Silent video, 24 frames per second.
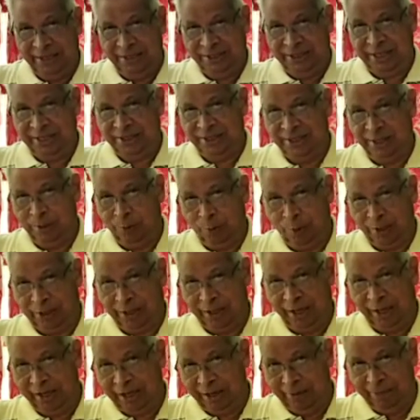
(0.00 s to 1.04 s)
just a
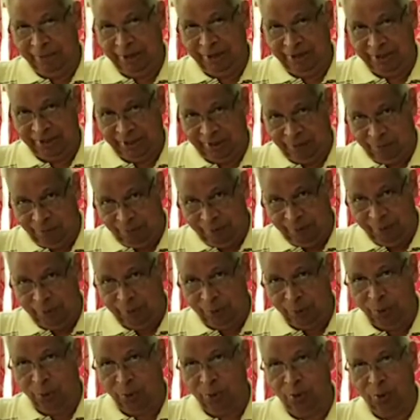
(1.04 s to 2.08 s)
working definition. We will
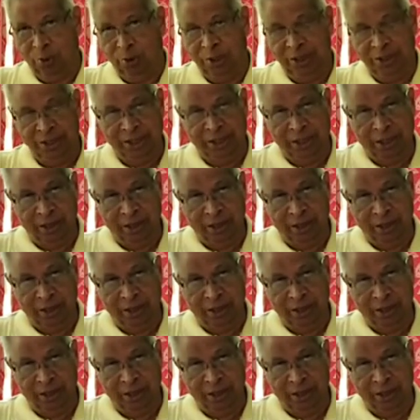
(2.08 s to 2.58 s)
go little